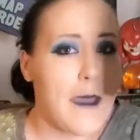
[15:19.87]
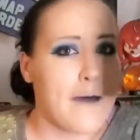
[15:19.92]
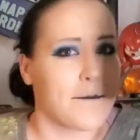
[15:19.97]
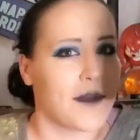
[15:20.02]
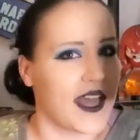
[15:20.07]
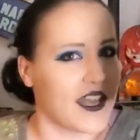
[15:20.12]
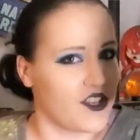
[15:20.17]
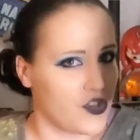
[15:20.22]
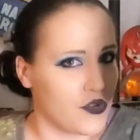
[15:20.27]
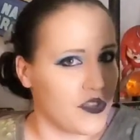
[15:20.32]

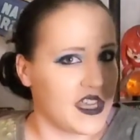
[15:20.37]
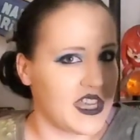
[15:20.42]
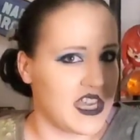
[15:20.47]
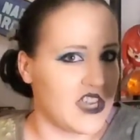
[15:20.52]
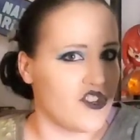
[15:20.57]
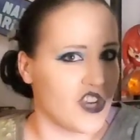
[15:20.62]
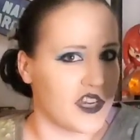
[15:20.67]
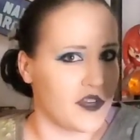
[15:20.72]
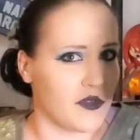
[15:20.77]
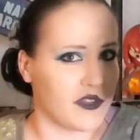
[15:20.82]
But I do think he
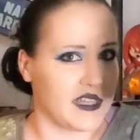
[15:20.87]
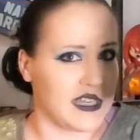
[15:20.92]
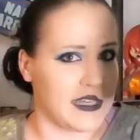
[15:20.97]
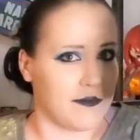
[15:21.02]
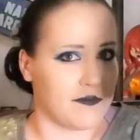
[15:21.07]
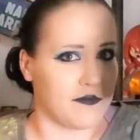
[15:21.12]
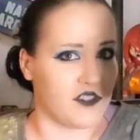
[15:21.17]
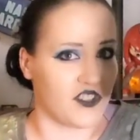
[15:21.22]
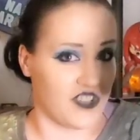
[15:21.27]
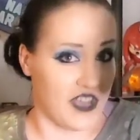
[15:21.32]
genuinely
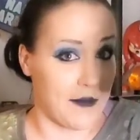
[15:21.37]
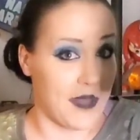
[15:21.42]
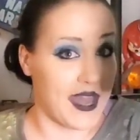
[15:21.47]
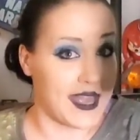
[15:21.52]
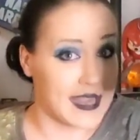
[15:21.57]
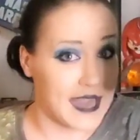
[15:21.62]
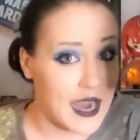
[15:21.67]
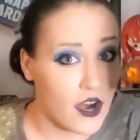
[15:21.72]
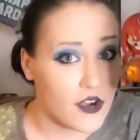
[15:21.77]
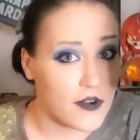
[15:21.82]

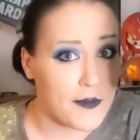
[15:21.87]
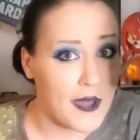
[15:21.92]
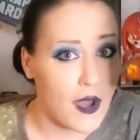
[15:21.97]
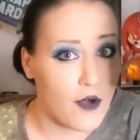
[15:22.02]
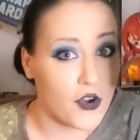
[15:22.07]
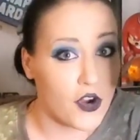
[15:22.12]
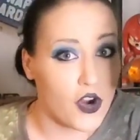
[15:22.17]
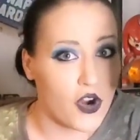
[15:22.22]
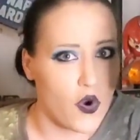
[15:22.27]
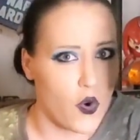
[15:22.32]
semi-cared
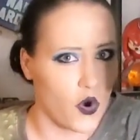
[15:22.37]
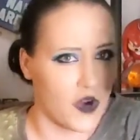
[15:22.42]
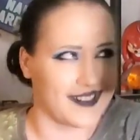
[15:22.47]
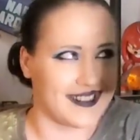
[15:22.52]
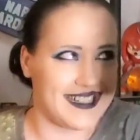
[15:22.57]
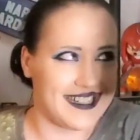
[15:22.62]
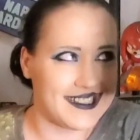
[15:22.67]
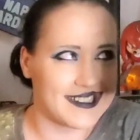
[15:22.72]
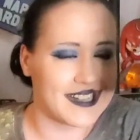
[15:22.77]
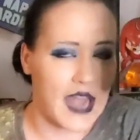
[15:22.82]
about her, or at
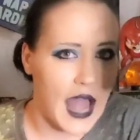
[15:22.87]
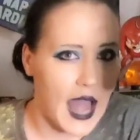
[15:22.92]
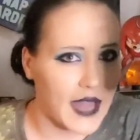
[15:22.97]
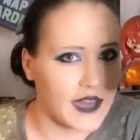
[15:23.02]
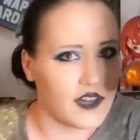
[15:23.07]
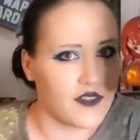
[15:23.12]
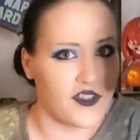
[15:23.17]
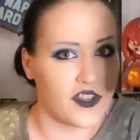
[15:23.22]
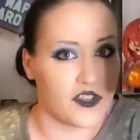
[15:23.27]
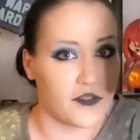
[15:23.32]
least
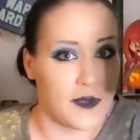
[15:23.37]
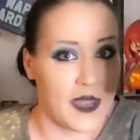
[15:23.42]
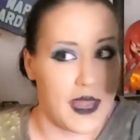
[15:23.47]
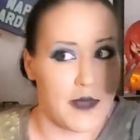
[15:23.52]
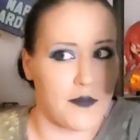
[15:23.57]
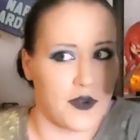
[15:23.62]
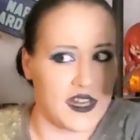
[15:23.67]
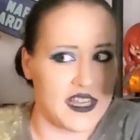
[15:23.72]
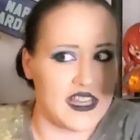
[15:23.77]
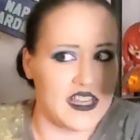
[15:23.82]
kind of feels
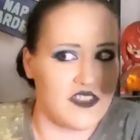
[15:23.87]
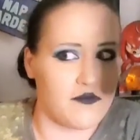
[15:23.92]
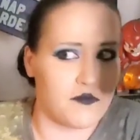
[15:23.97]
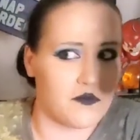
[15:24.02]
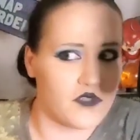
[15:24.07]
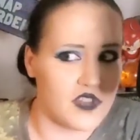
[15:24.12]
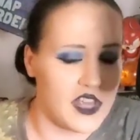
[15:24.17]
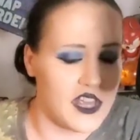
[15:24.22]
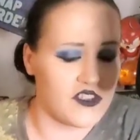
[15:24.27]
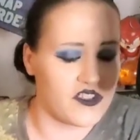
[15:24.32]
bad, but he
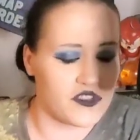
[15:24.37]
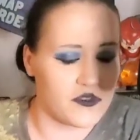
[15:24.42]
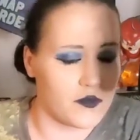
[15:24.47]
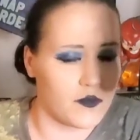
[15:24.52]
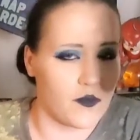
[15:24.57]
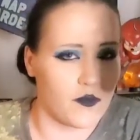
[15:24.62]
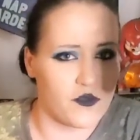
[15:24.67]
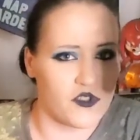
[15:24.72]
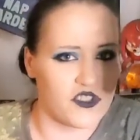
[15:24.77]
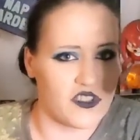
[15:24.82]
is
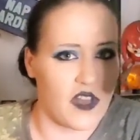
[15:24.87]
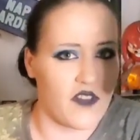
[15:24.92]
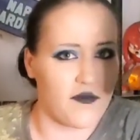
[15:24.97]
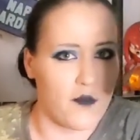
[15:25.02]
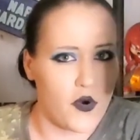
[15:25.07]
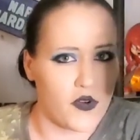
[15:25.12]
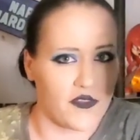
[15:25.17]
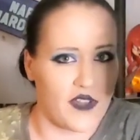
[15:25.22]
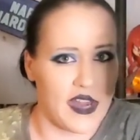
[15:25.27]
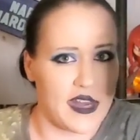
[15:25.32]

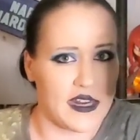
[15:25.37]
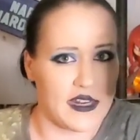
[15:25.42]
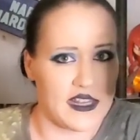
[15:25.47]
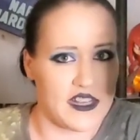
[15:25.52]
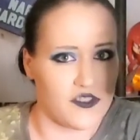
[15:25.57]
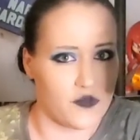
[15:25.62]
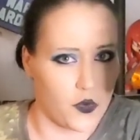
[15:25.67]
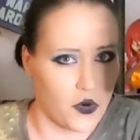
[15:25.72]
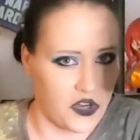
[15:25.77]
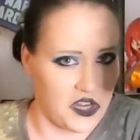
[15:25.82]
self-motivated.
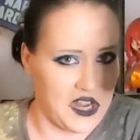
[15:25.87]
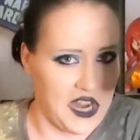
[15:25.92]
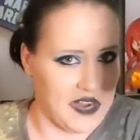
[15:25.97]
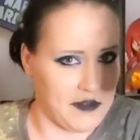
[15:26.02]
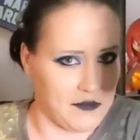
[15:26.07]
He's working